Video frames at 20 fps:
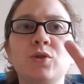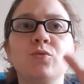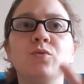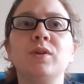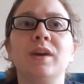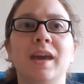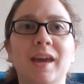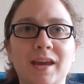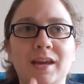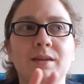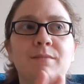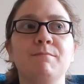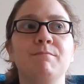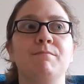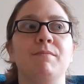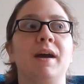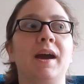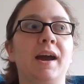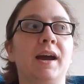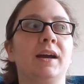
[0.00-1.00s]
you came
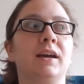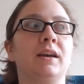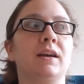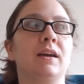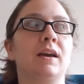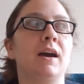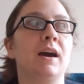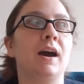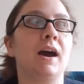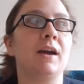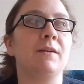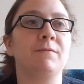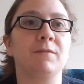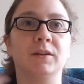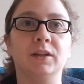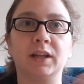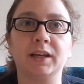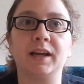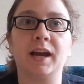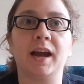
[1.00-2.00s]
back, I
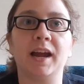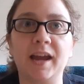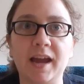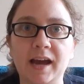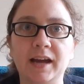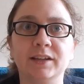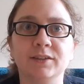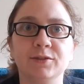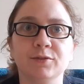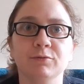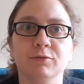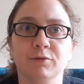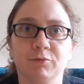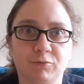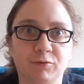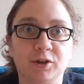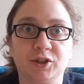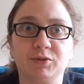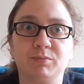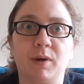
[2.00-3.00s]
felt like I had to
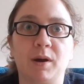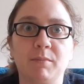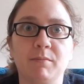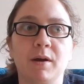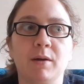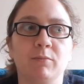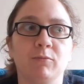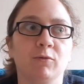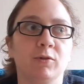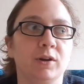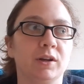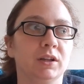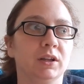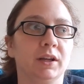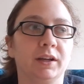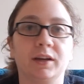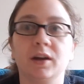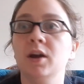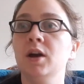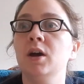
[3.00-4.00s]
refresh my memory.
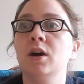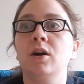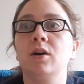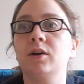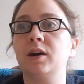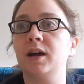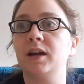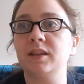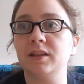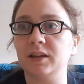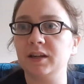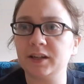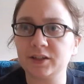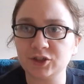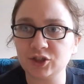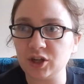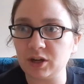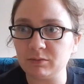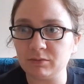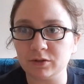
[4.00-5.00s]
Okay, the
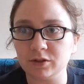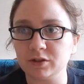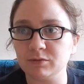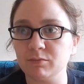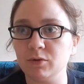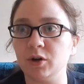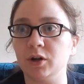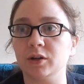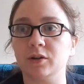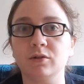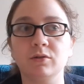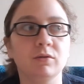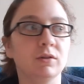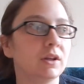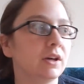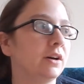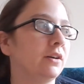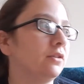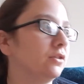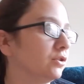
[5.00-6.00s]
next chapter is Mark. Who
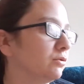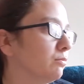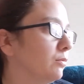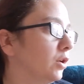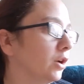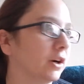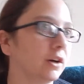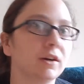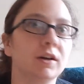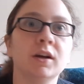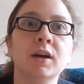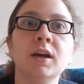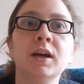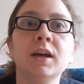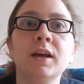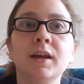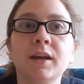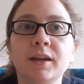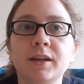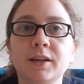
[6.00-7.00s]
the hell is Mark?
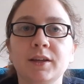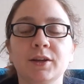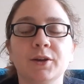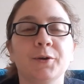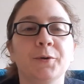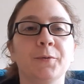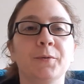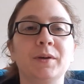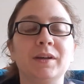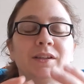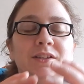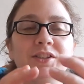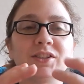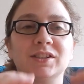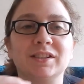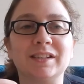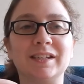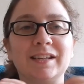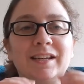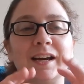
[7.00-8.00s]

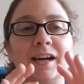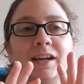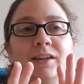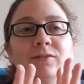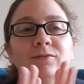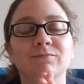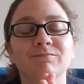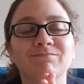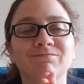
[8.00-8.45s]
It got...